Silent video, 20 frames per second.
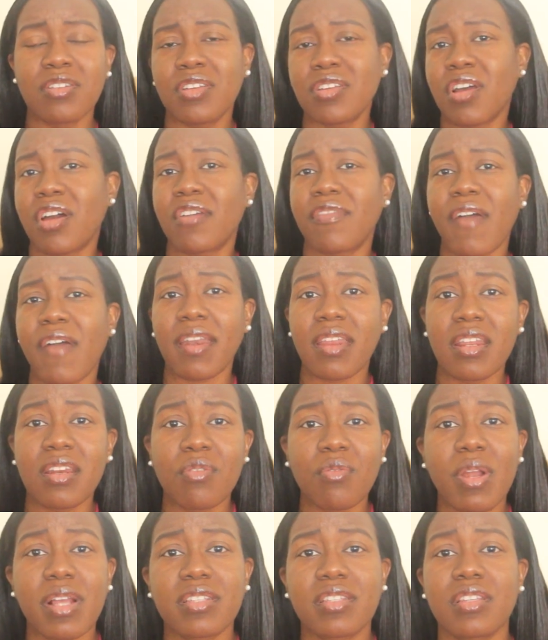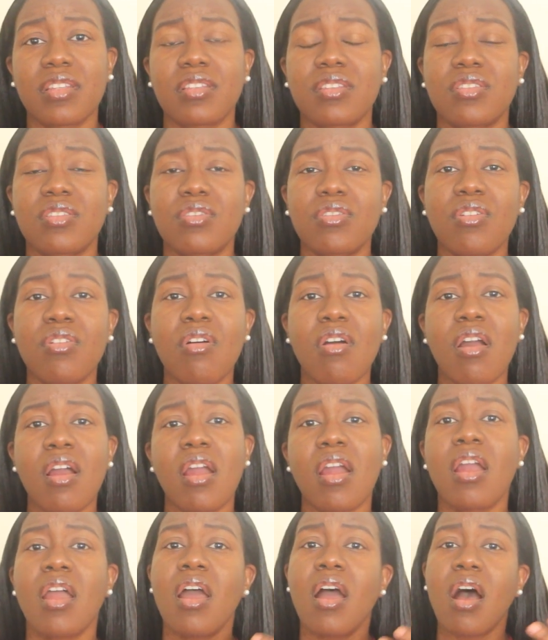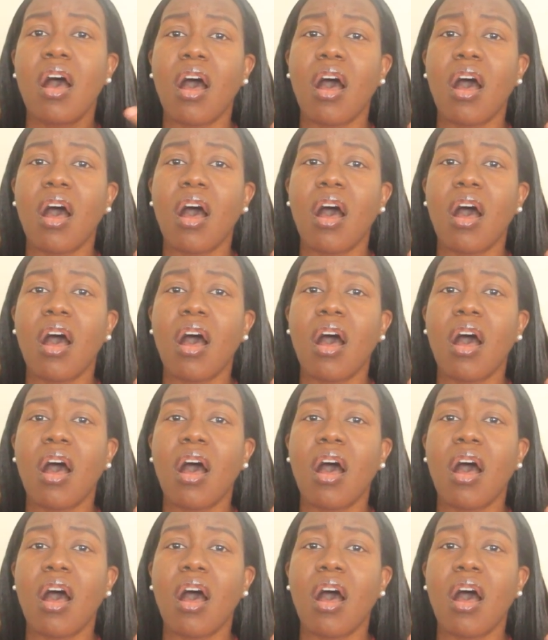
you know, need to run to the store,